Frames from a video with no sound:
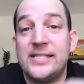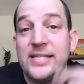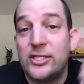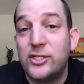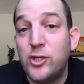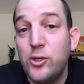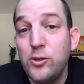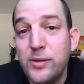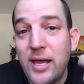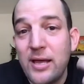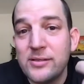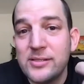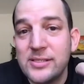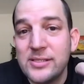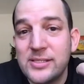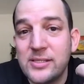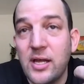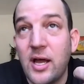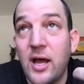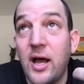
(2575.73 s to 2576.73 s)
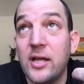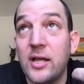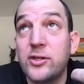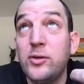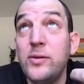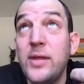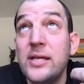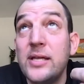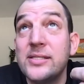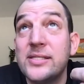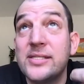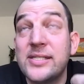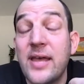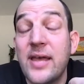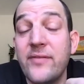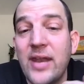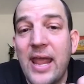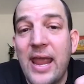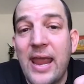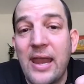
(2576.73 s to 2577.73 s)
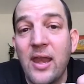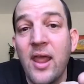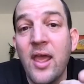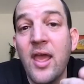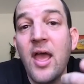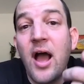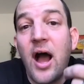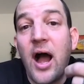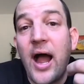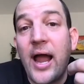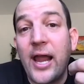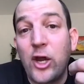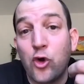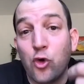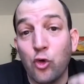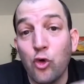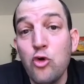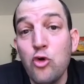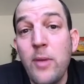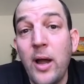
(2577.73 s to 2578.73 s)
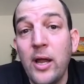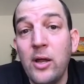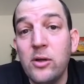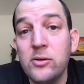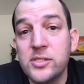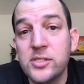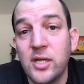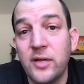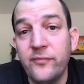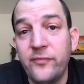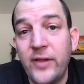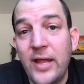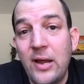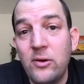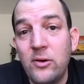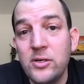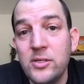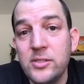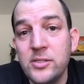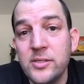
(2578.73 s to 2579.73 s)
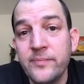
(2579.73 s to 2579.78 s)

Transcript: In 2007-8, I grew my own sunflowers.